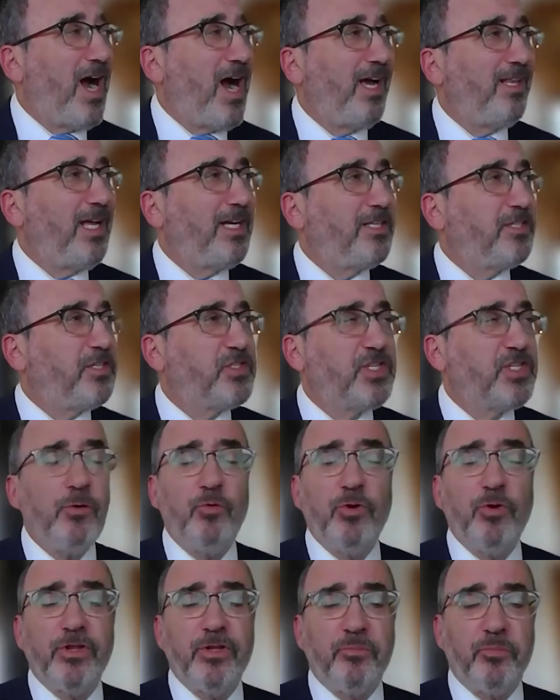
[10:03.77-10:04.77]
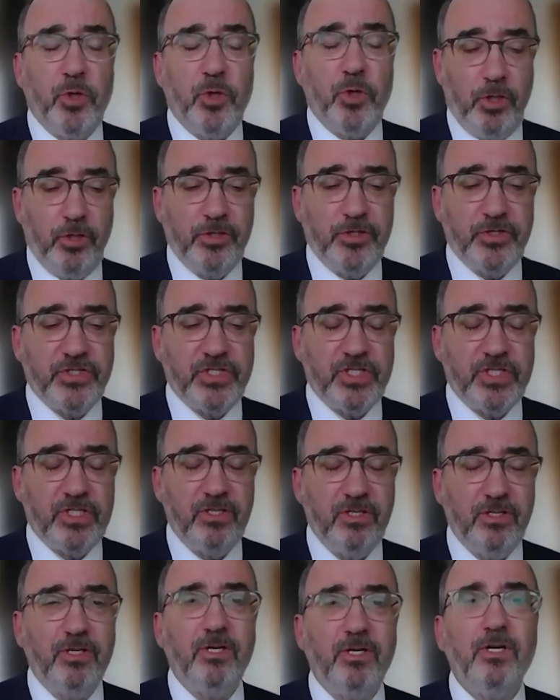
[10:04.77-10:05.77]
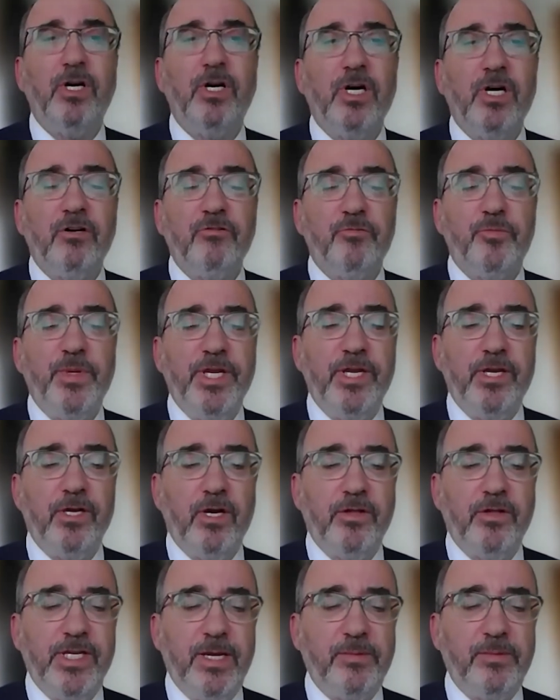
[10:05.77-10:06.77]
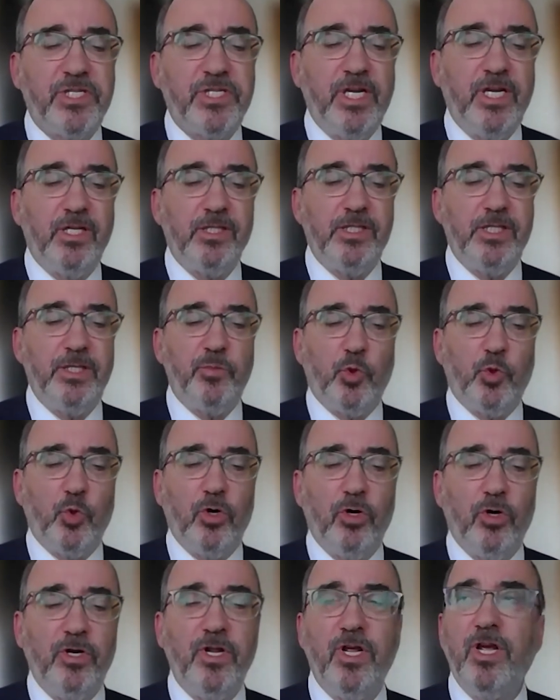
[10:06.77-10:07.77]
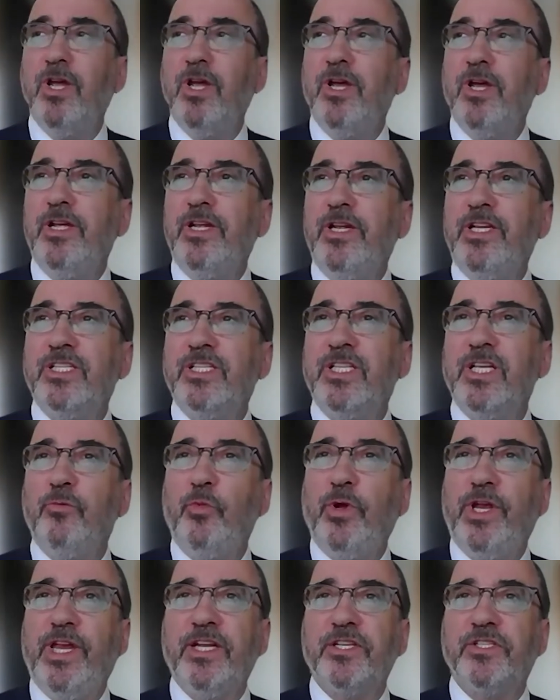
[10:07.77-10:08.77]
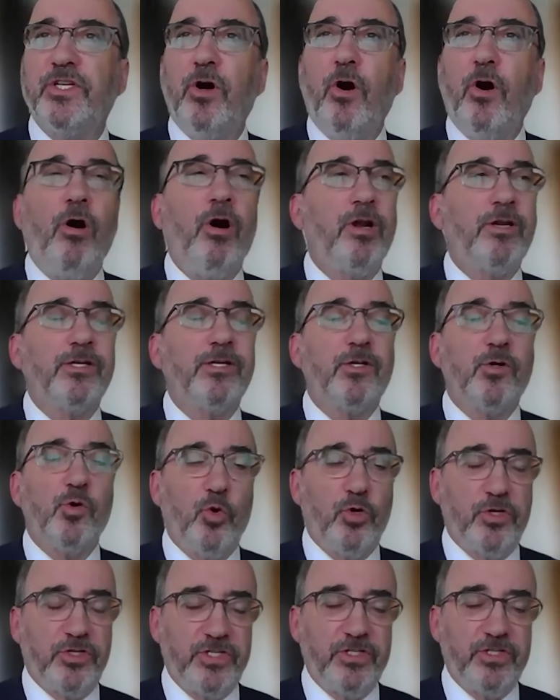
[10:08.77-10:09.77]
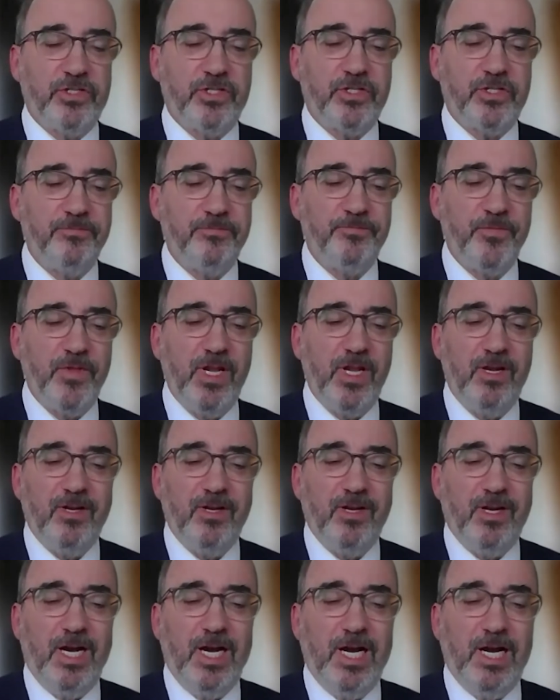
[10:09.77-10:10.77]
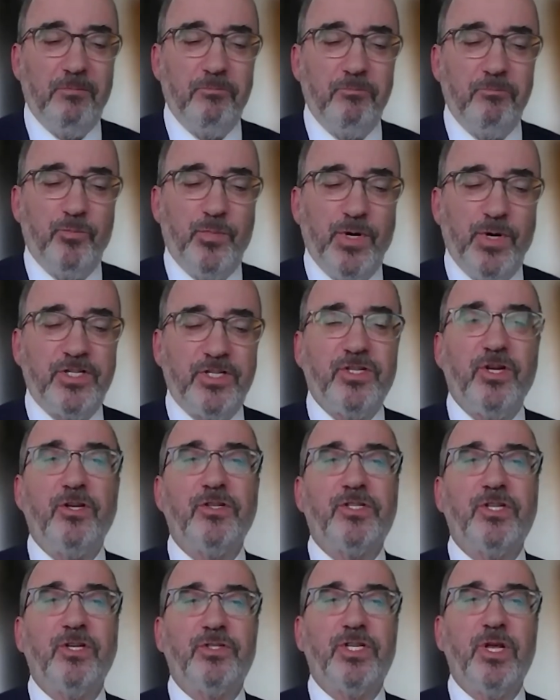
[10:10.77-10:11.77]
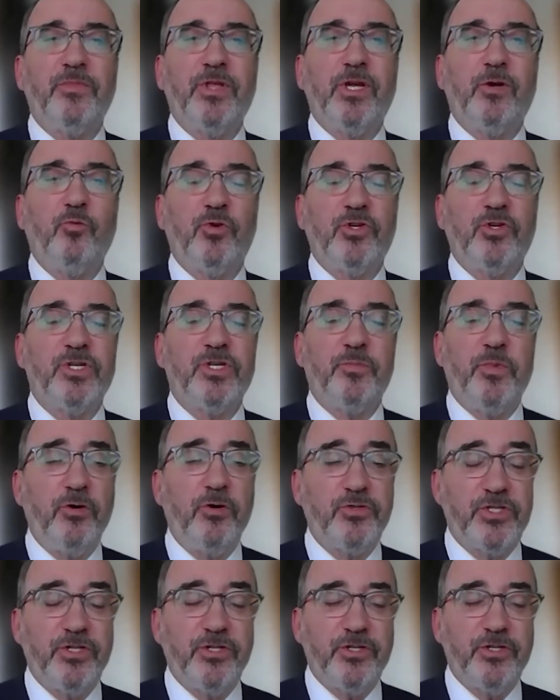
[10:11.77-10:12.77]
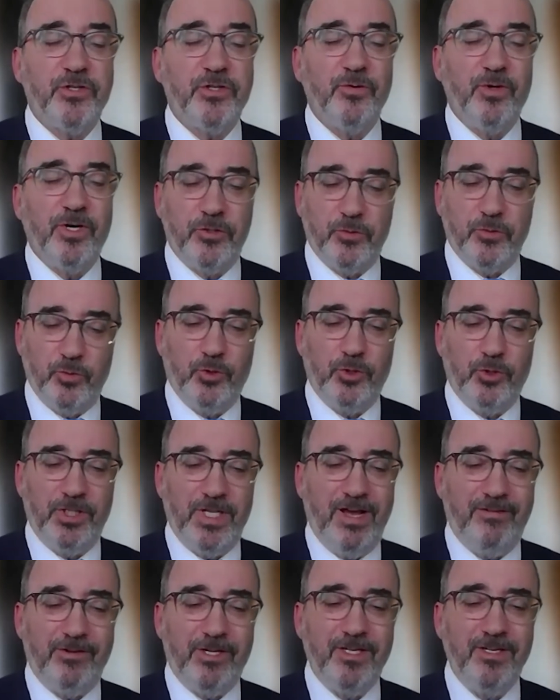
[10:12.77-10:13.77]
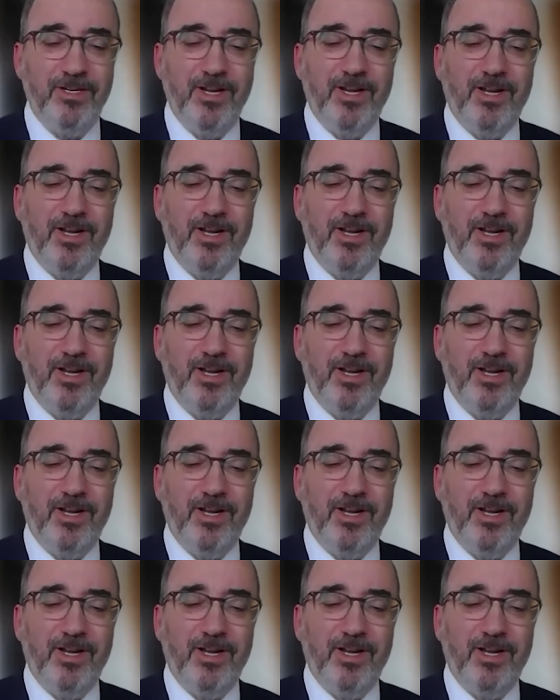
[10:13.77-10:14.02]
like to say one of the perks of being on the MCLE board is that we get to audit courses. But it's also something we're supposed to do under Rule 11.